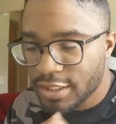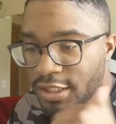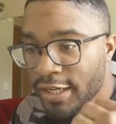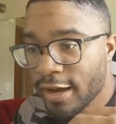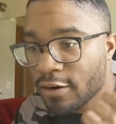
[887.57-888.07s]

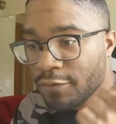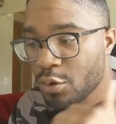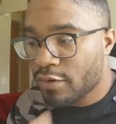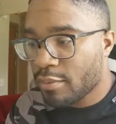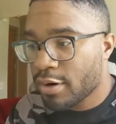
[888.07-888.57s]
check out a
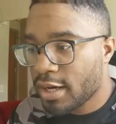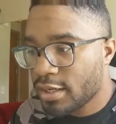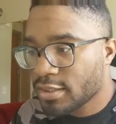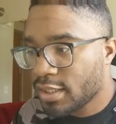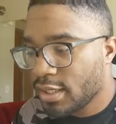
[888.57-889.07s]
few of our
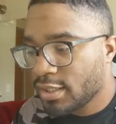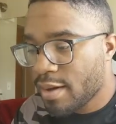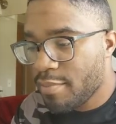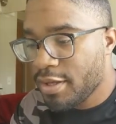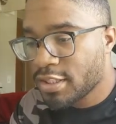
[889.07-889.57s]
products.
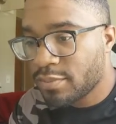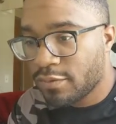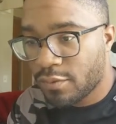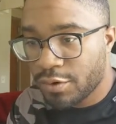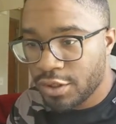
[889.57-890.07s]
That means
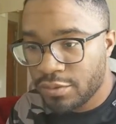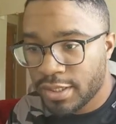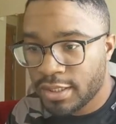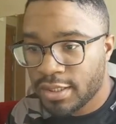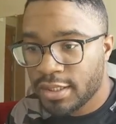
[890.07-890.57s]
before you do
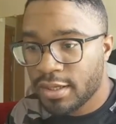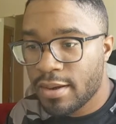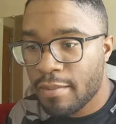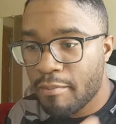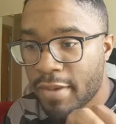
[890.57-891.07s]
anything,
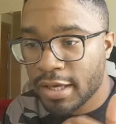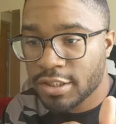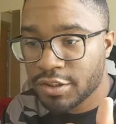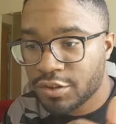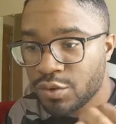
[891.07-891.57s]
make
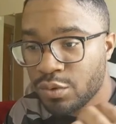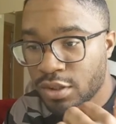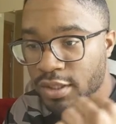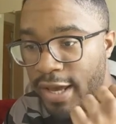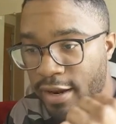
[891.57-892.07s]
sure to
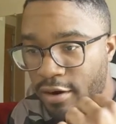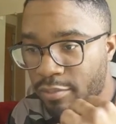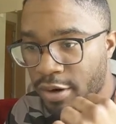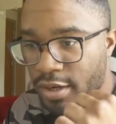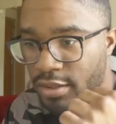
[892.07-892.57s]
look at our
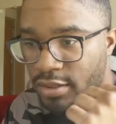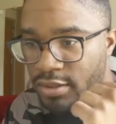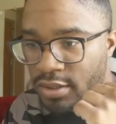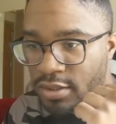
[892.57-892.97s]
products.